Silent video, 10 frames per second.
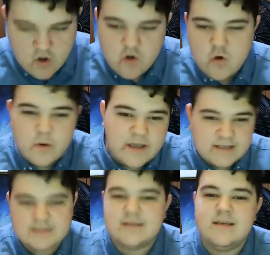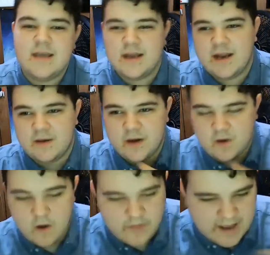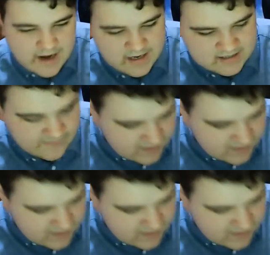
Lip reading: who is he, and all that kind of stuff,